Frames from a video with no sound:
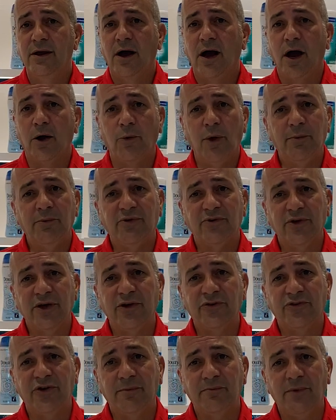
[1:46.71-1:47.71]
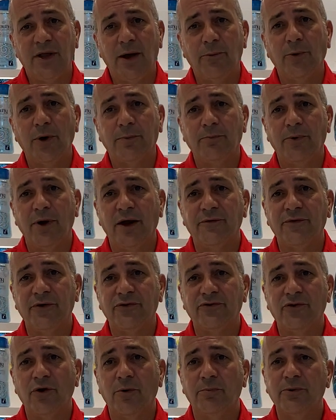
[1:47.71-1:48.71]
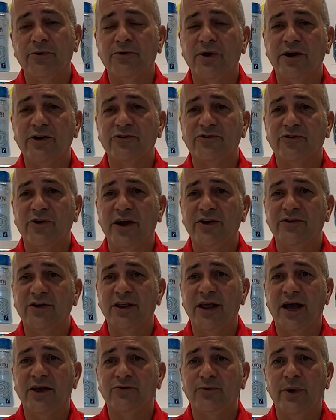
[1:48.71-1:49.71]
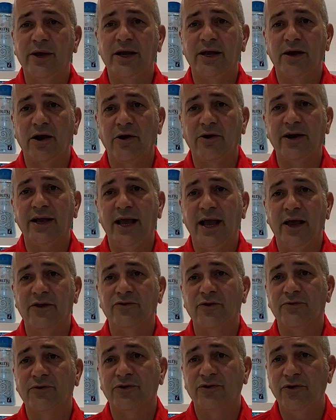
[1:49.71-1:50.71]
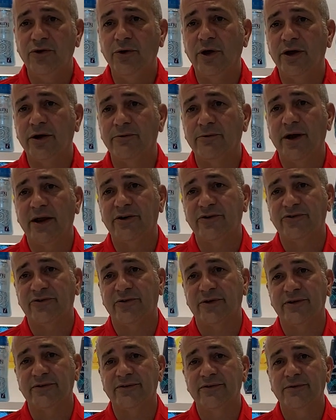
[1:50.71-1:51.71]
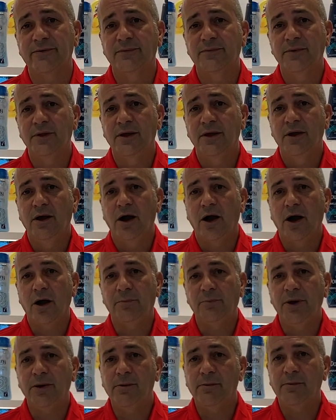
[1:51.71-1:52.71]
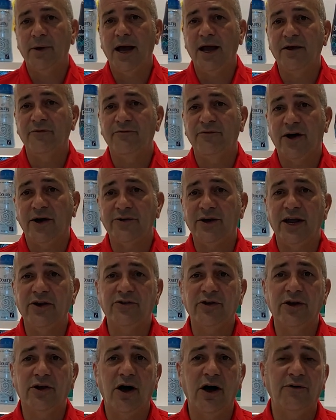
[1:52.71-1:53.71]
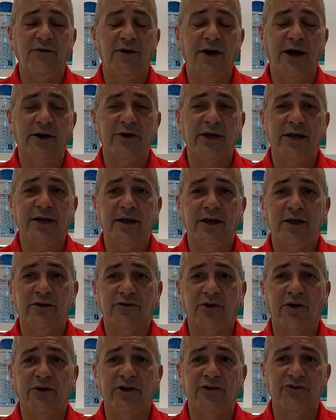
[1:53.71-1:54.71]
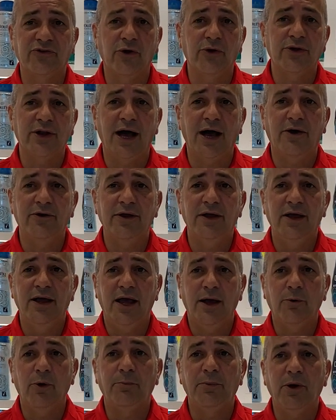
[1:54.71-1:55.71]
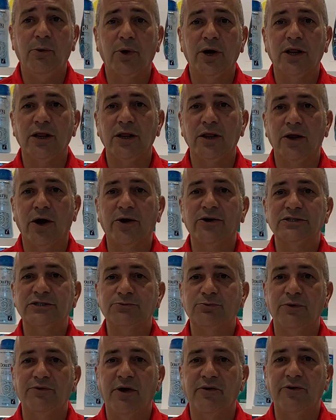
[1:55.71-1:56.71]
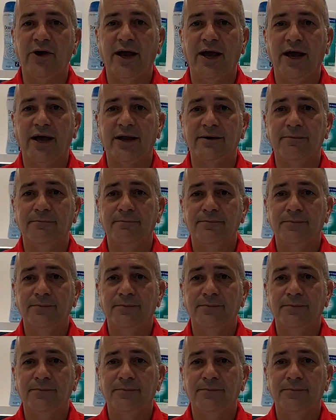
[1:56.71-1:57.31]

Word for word: Our Women's Leadership Network breakfast opened registration last week and already has over 200 registrants. Our PMMI Foundation golf outing is already sold out and will be one of the largest we've ever had.